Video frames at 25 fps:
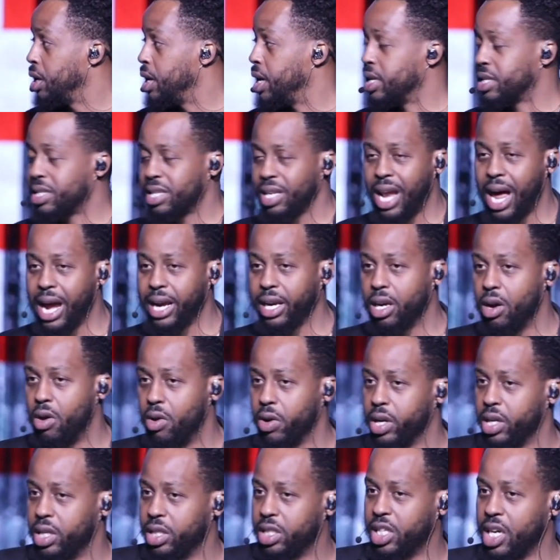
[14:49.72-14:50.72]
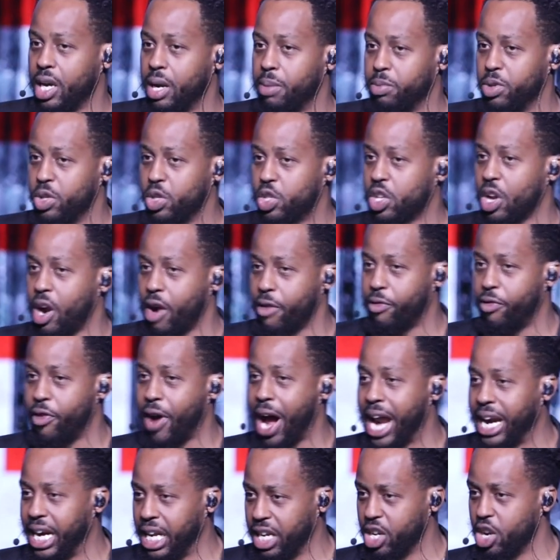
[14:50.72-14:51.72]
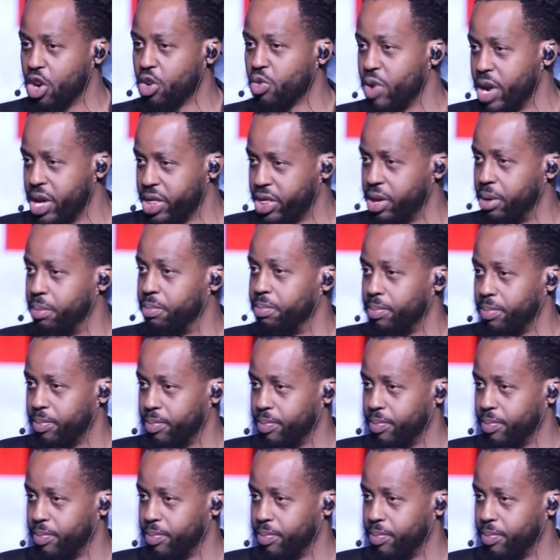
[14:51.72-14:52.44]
It's like going to the gym, you start finding your rhythm.